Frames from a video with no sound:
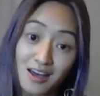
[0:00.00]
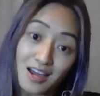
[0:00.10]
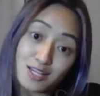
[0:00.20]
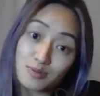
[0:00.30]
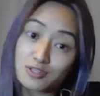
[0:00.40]

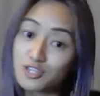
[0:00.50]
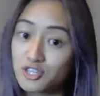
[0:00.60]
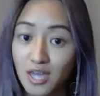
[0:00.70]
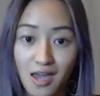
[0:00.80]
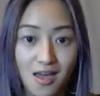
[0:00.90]
I just wanted to
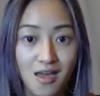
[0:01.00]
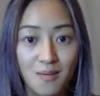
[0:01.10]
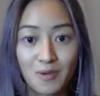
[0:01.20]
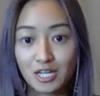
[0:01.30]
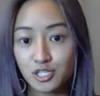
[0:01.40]
share
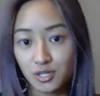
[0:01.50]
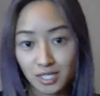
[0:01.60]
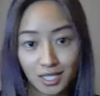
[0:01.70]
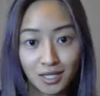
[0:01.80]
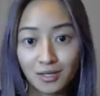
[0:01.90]
my
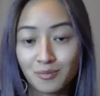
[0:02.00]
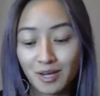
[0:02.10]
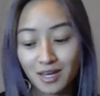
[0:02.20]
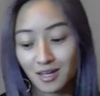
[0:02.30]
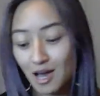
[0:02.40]
journey,
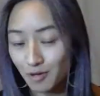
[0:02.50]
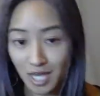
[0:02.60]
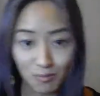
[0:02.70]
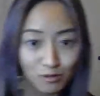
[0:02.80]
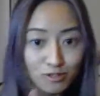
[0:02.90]
my
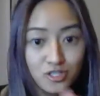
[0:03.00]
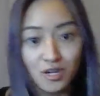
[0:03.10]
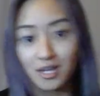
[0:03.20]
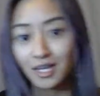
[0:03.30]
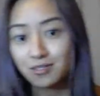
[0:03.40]
alchemical
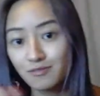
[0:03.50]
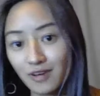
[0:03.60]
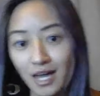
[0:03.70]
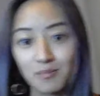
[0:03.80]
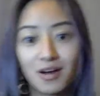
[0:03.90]
journey in
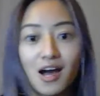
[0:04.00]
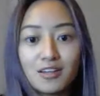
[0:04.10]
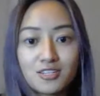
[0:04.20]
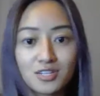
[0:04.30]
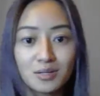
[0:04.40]
divine
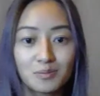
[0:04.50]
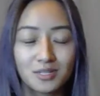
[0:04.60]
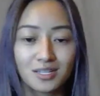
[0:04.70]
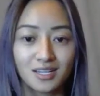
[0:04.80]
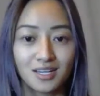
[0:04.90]
partnership.
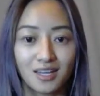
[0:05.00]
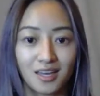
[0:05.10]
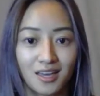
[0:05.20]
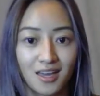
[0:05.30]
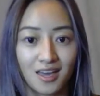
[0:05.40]

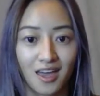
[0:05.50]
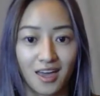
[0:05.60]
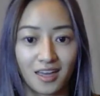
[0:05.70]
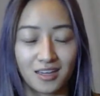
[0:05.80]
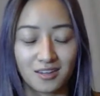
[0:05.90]

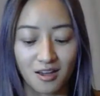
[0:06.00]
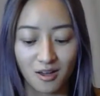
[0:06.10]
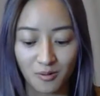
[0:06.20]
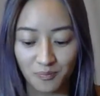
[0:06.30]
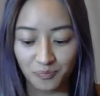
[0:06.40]
And
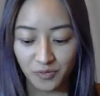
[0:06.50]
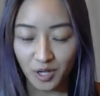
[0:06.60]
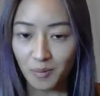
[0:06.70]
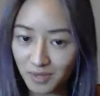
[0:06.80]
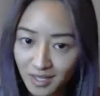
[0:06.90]
um, I
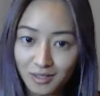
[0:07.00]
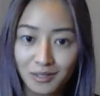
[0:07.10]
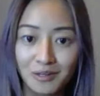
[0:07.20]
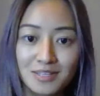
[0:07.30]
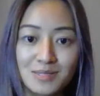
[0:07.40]
hope that, you
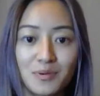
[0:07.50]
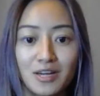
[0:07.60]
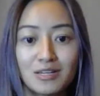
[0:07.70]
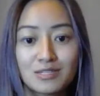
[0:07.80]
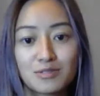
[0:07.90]
know,
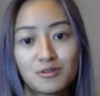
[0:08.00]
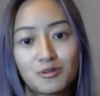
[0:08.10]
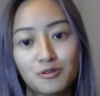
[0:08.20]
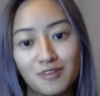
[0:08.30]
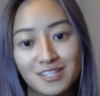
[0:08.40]
inspires you
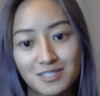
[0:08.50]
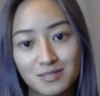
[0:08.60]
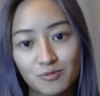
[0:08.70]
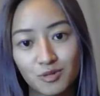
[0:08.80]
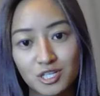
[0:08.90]
or raises
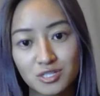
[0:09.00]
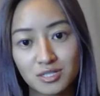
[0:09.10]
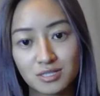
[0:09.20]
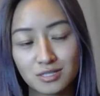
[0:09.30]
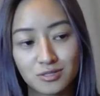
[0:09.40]
some
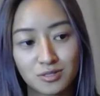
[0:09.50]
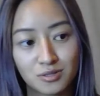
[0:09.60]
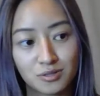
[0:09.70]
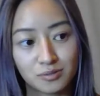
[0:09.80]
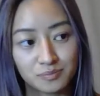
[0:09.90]
questions as
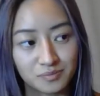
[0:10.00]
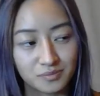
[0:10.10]
to